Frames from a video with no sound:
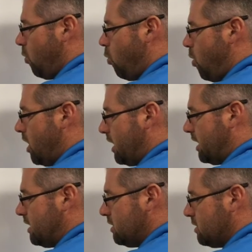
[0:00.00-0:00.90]

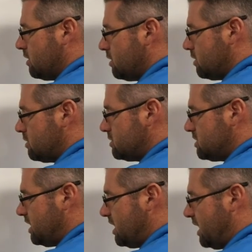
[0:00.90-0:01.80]
1
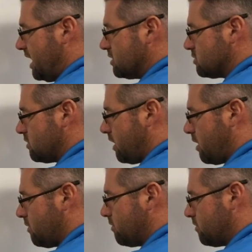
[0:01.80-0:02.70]
to get an answer
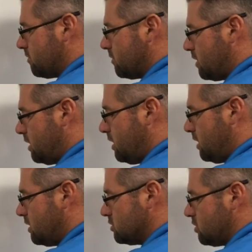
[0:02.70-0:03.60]
there.
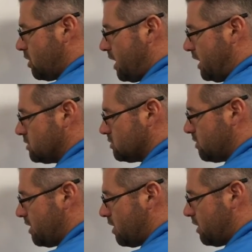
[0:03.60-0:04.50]
Okay, and so our
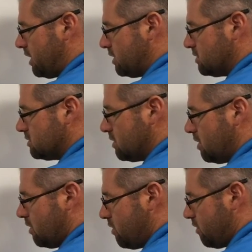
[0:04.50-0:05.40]
answer there is
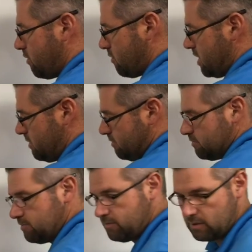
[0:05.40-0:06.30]
3.
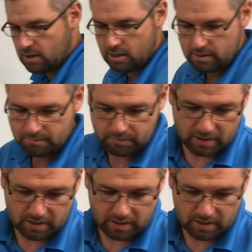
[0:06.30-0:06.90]
Okay,